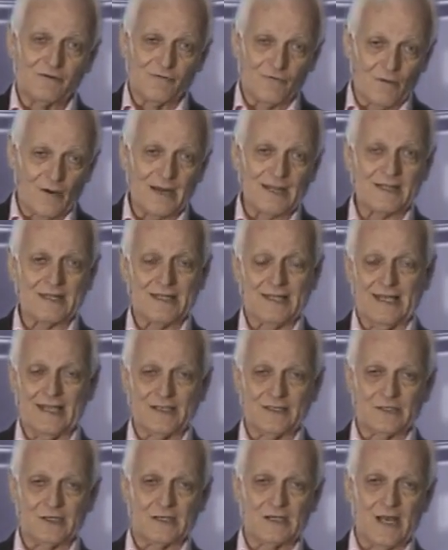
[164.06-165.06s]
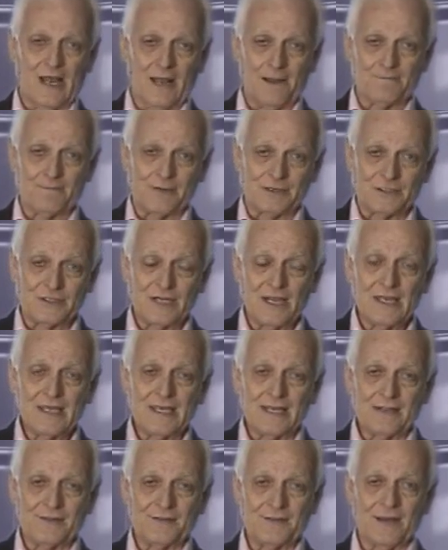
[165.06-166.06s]
great things accomplished
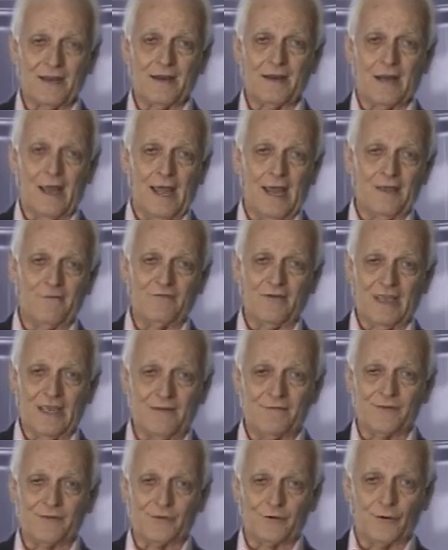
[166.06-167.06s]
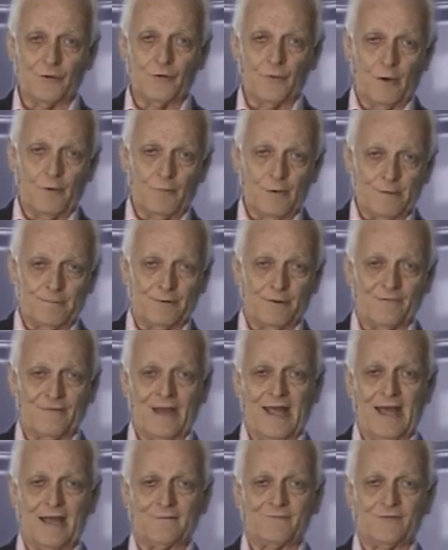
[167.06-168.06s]
in their life, even through what we
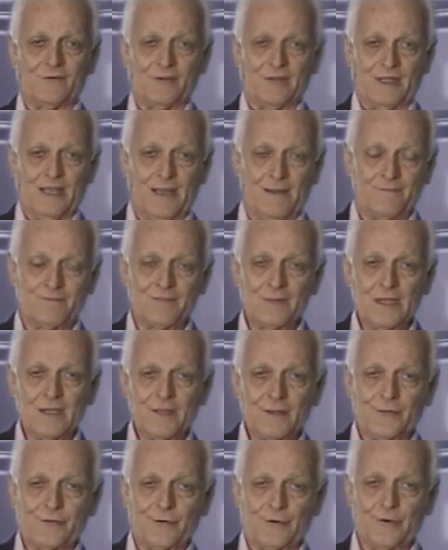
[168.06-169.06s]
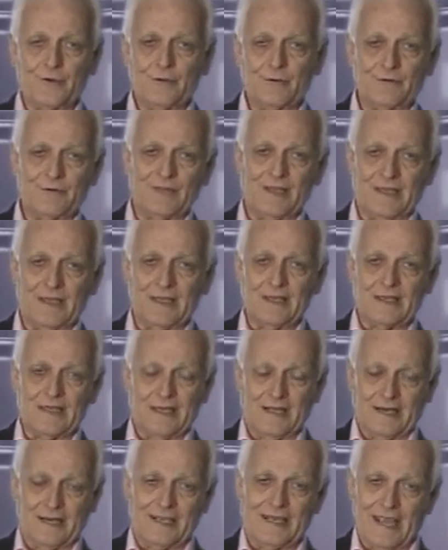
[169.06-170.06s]
provide for them through the
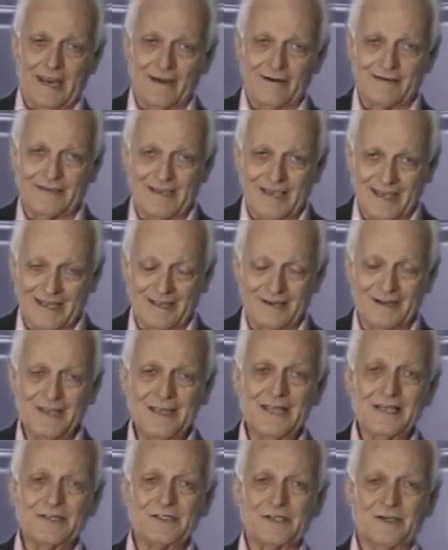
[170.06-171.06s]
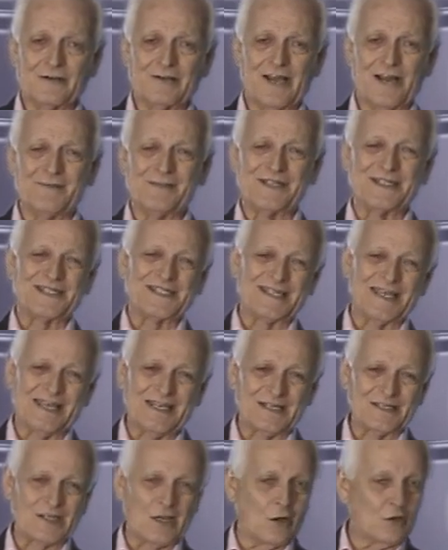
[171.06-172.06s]
Kitty Care Kit. So come and
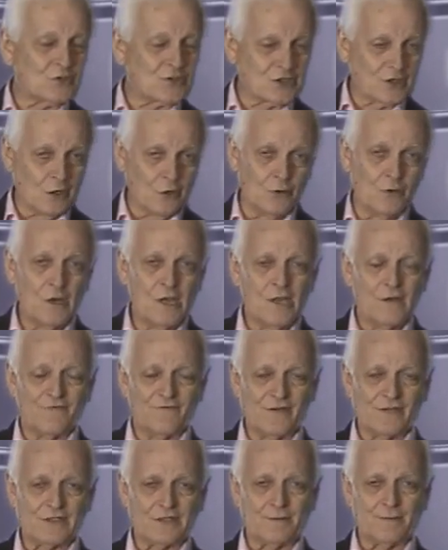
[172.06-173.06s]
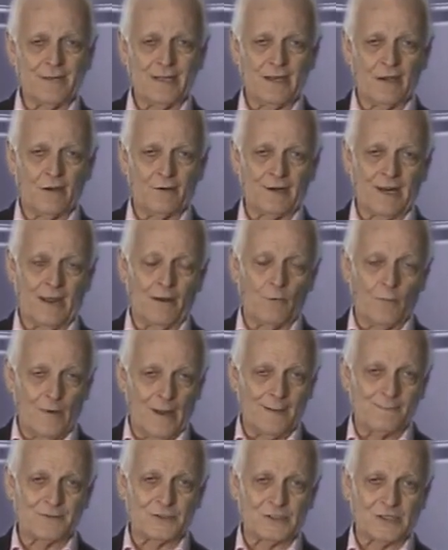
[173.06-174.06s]
see us. Also, visit me on our
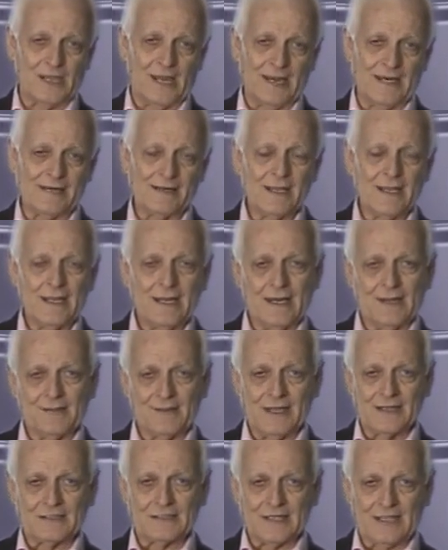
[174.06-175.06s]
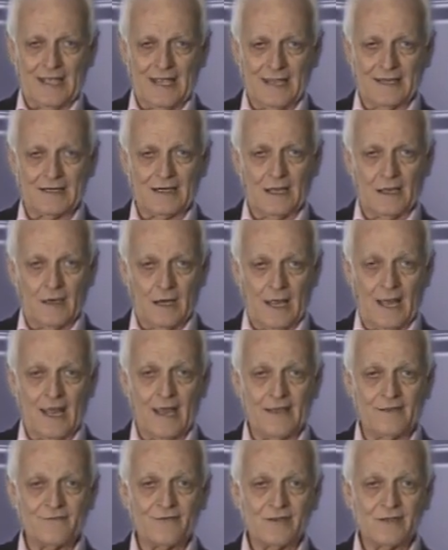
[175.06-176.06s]
website, and that's at
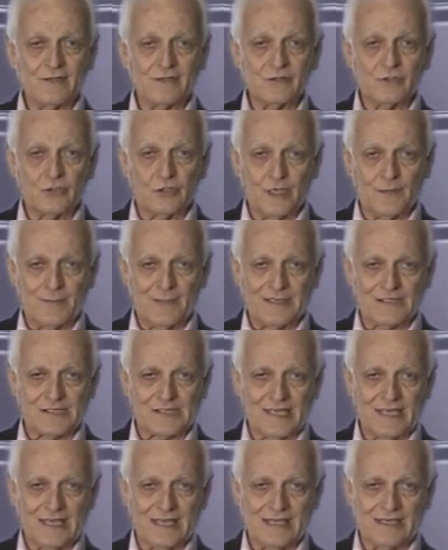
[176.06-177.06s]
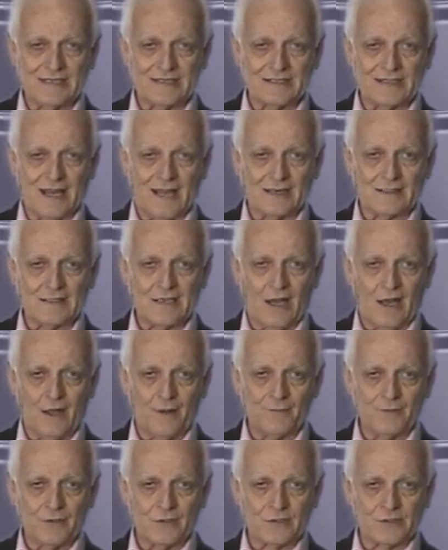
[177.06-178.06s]
Alive
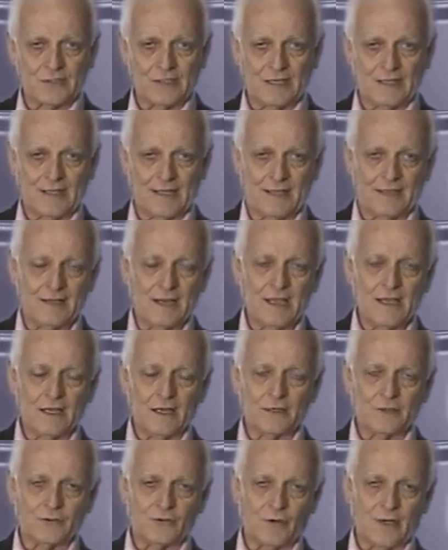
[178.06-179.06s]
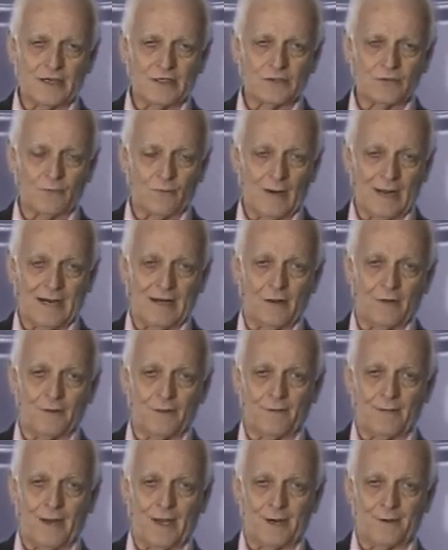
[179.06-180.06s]
gbc.com. You'll see that address right on
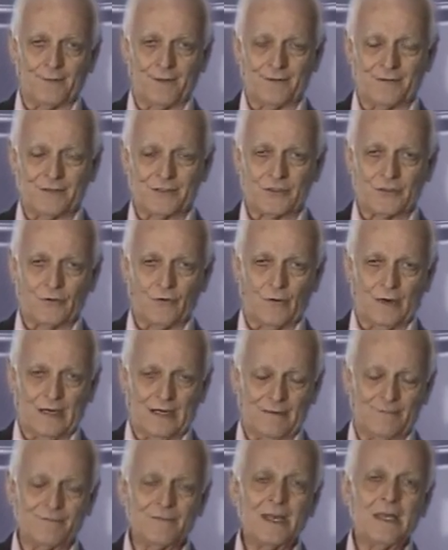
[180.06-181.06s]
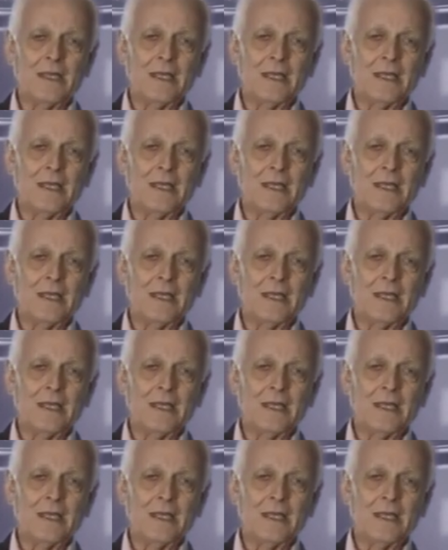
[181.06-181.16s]
the bottom of the screen.